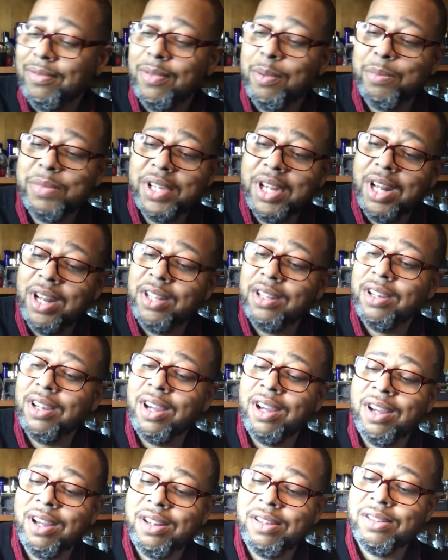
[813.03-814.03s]
I'm telling you
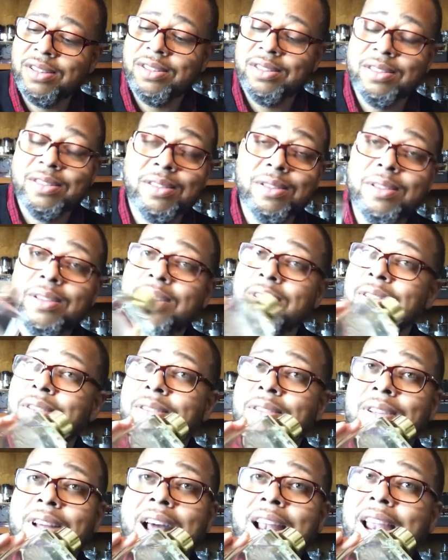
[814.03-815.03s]
guys,
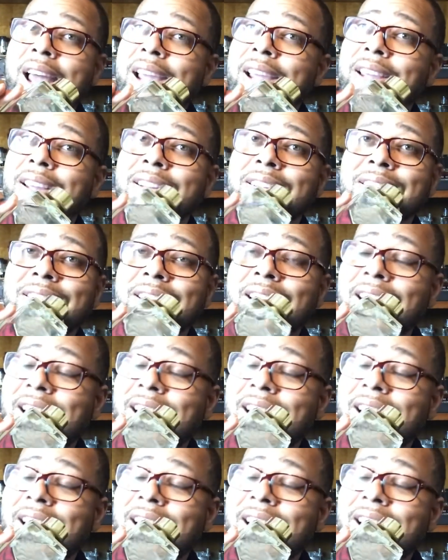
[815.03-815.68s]
I like it. I